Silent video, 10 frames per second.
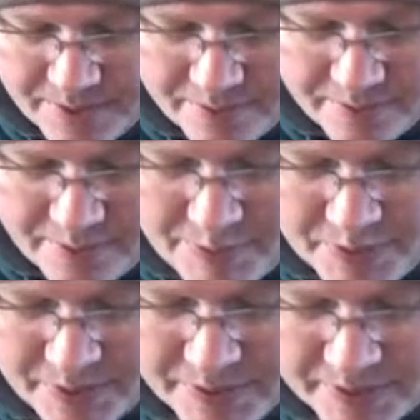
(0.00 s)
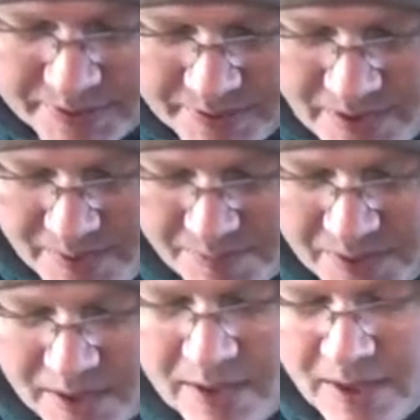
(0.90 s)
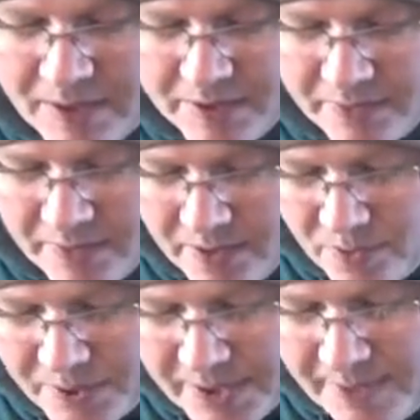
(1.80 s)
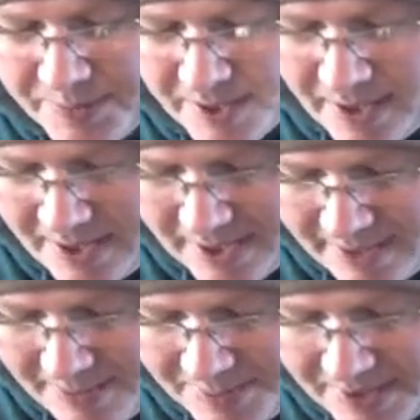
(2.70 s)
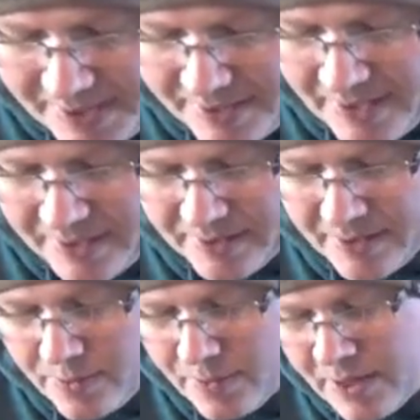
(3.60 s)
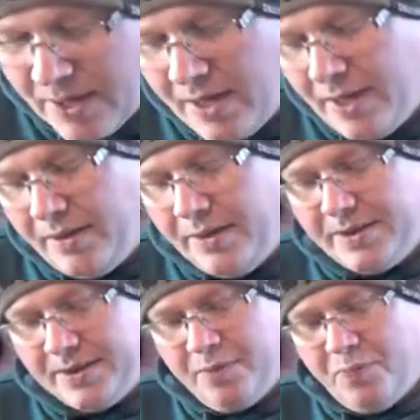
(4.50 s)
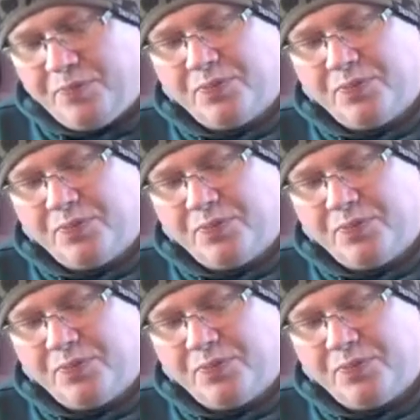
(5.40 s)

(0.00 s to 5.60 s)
to reproduce um, some of the older games that Acclaim did, and so this is a